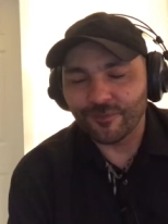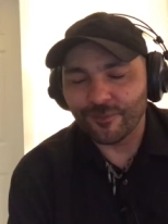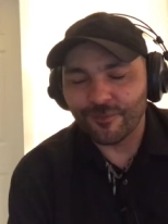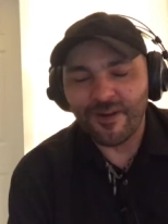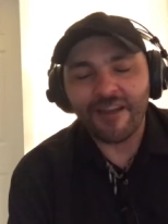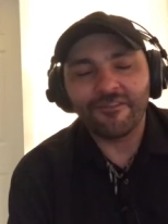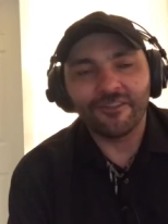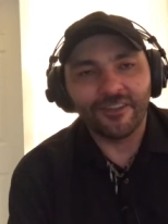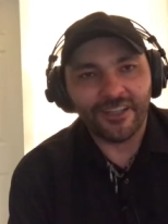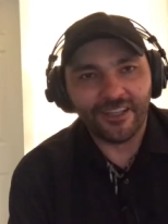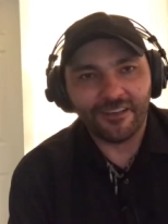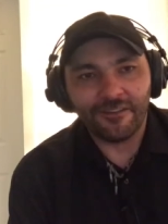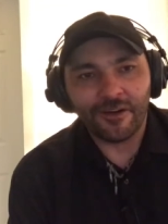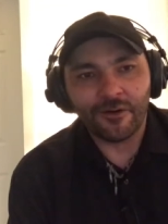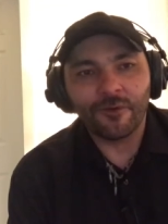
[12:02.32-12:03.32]
reveling
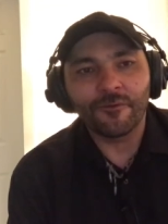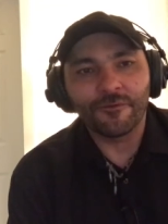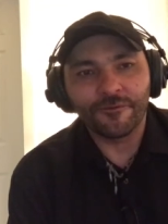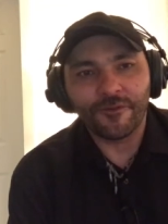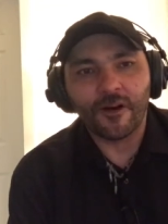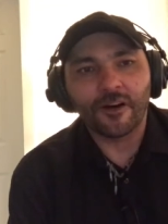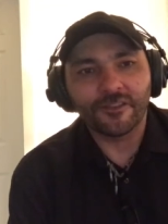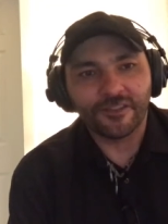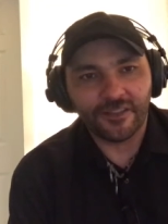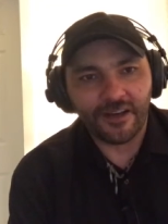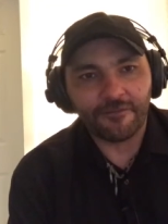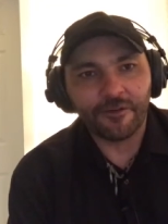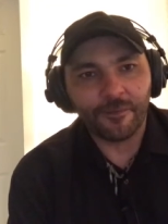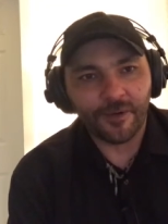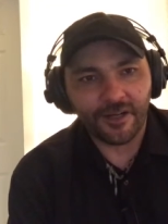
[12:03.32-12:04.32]
in their own farts and
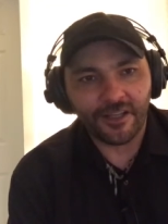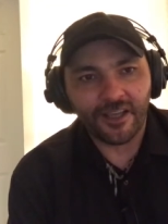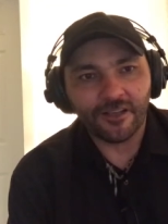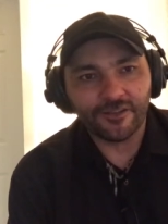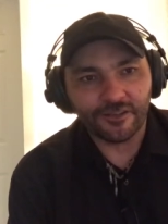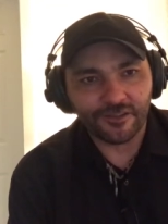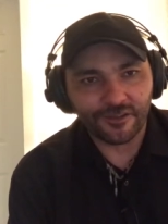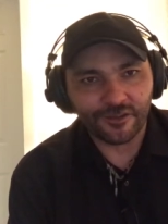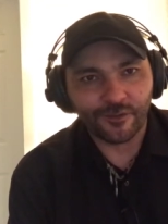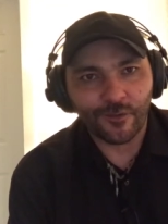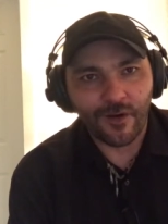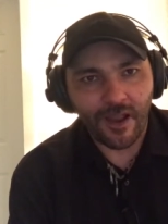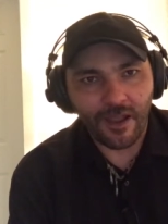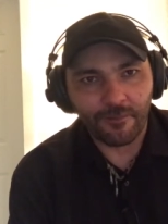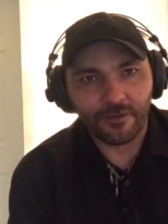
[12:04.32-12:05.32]
everybody else is
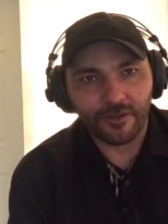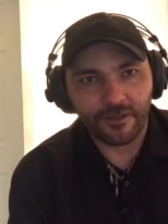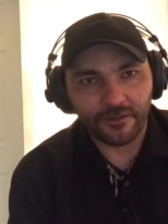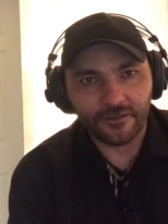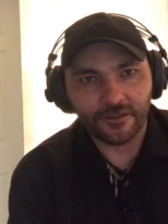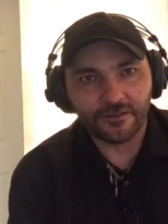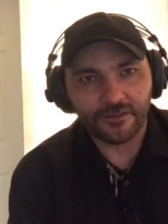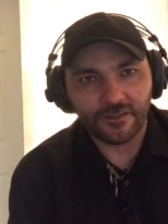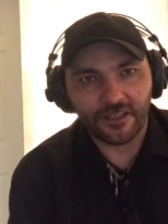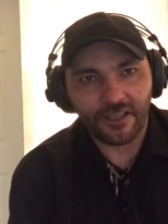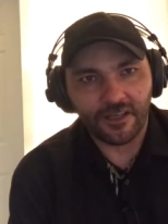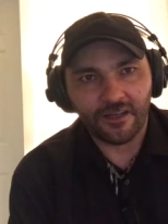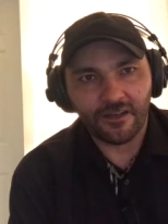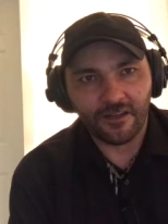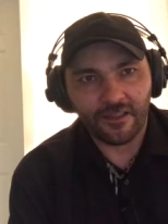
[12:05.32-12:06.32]
scrambling just to
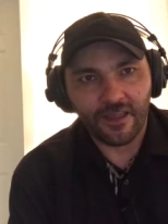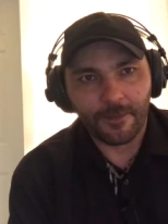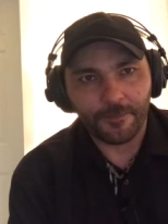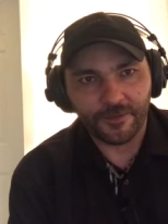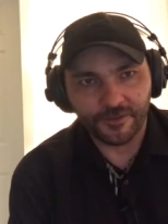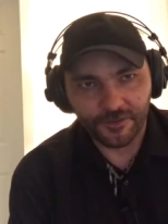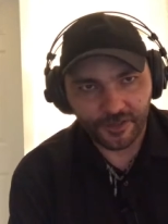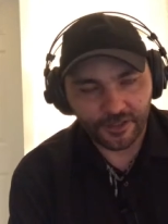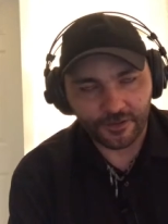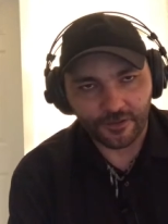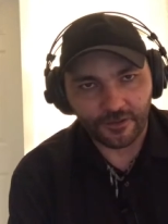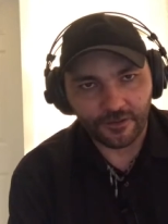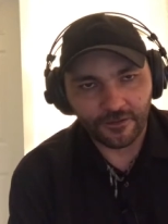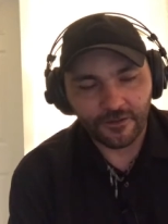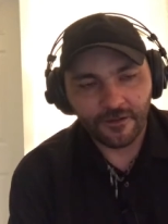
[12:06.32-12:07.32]
get into that
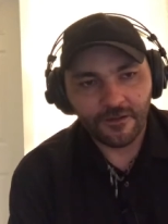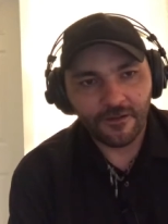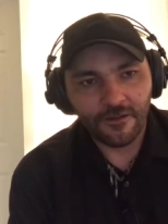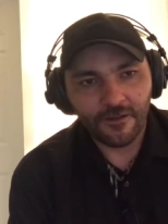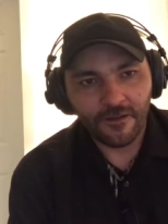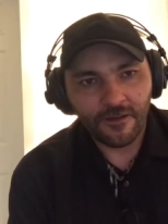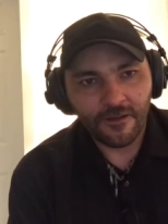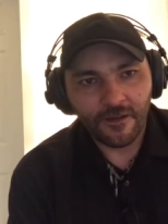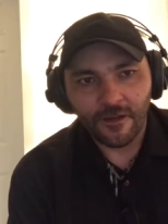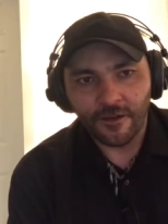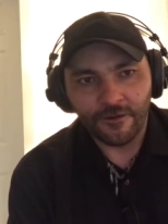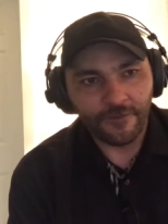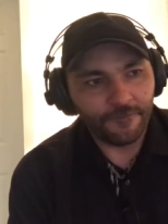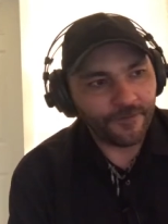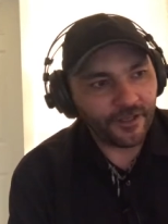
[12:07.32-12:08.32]
position.
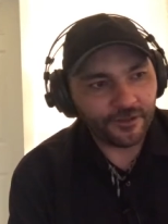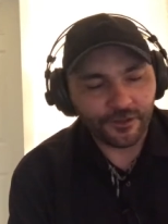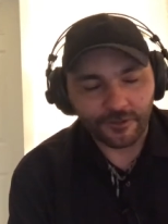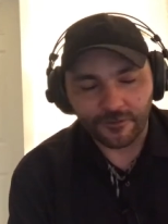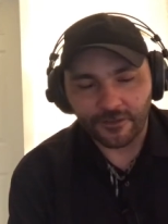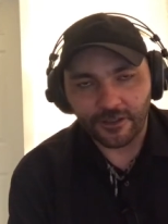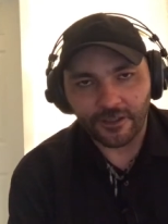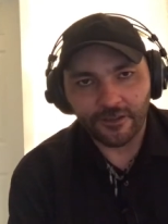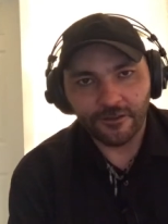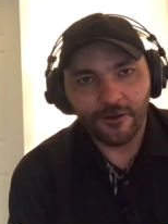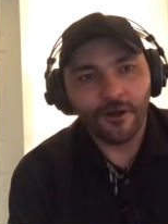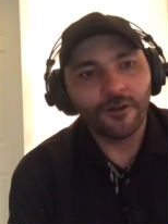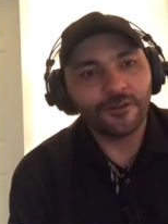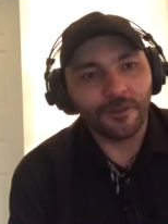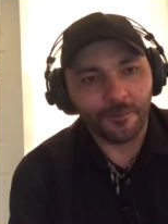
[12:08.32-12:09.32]
And eventually,
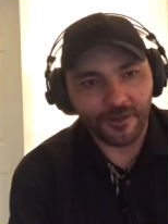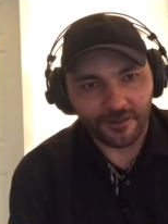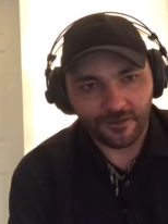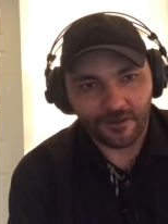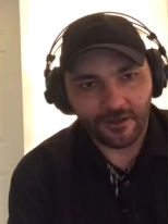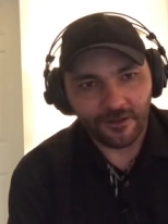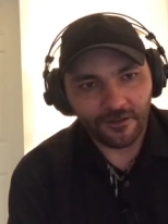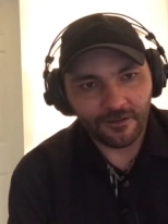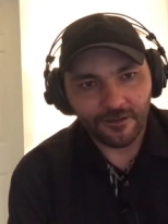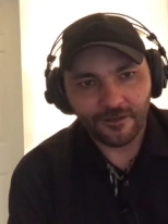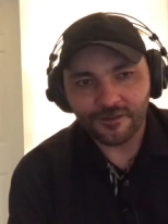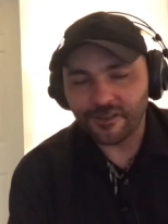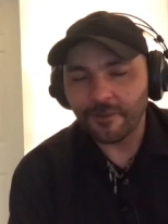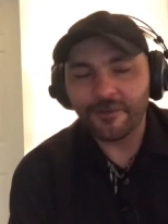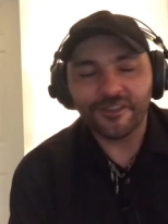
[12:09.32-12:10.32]
ultimately,
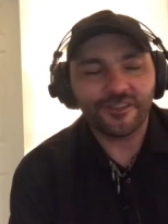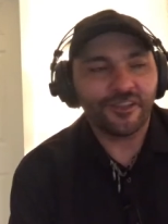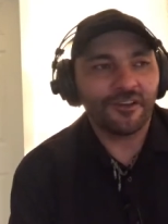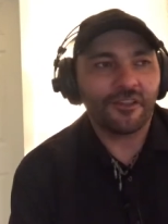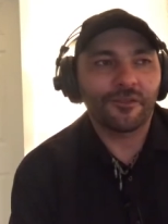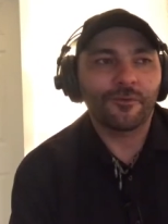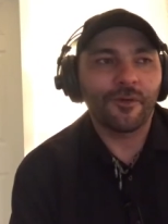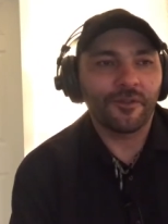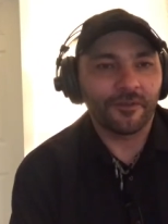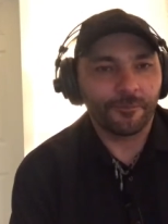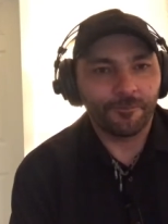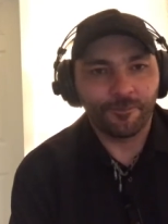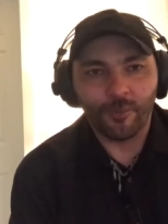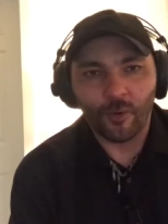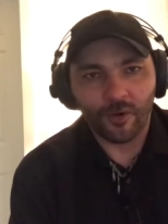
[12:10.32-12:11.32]
somebody's going to throw the
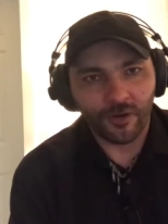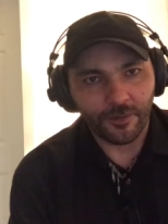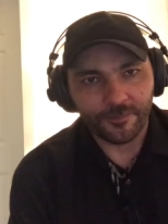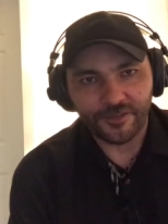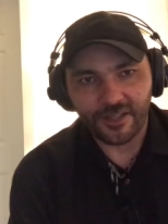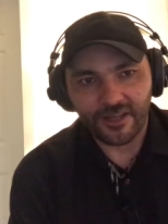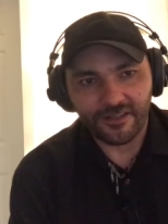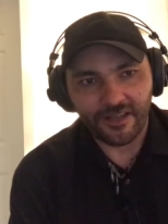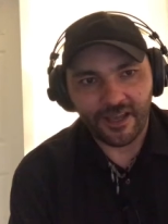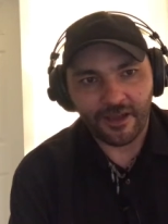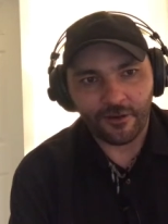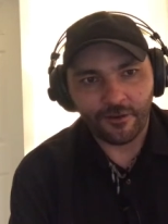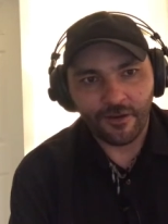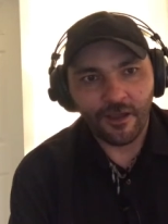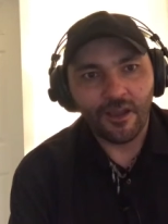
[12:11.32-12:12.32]
board upside
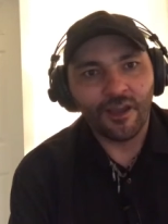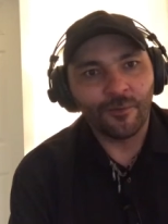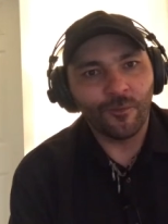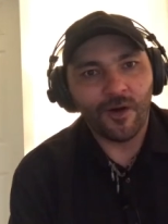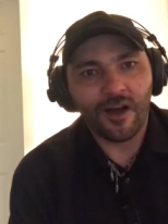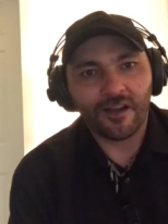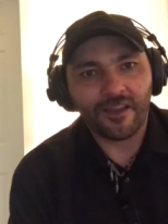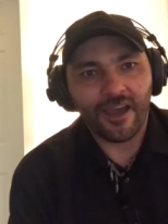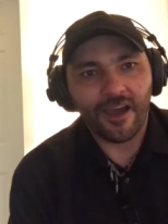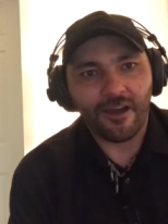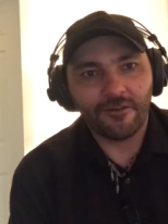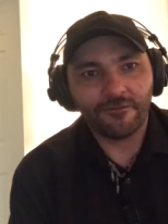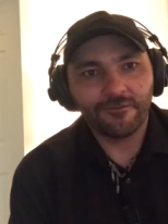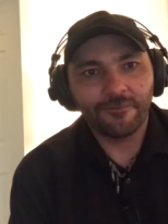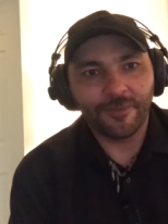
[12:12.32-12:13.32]
down and walk
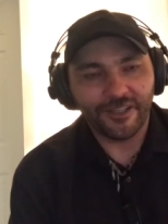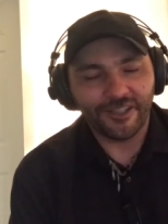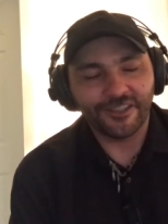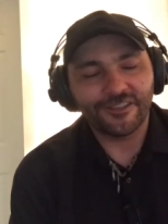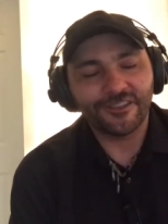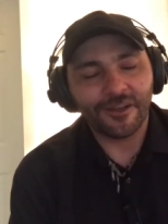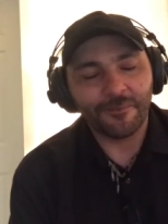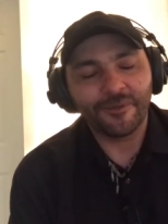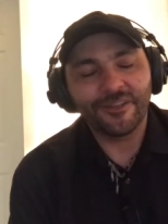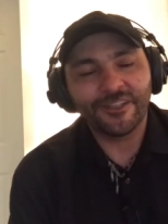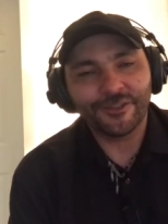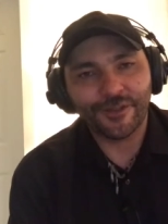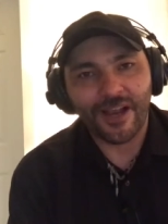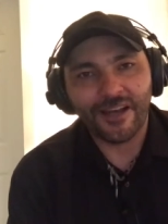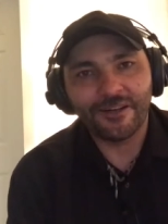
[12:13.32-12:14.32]
out because somebody
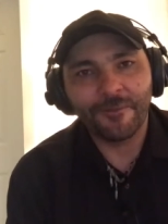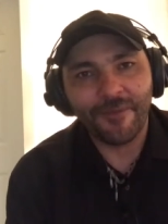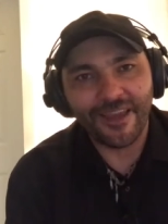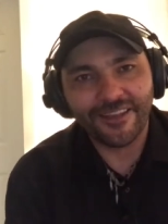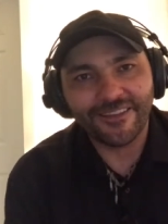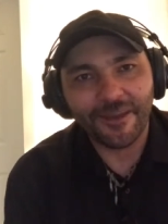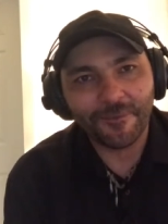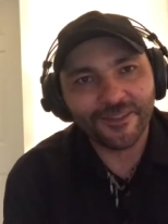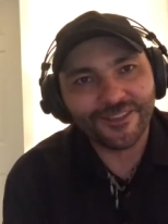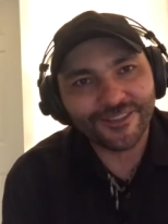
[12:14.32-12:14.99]
tried to make them a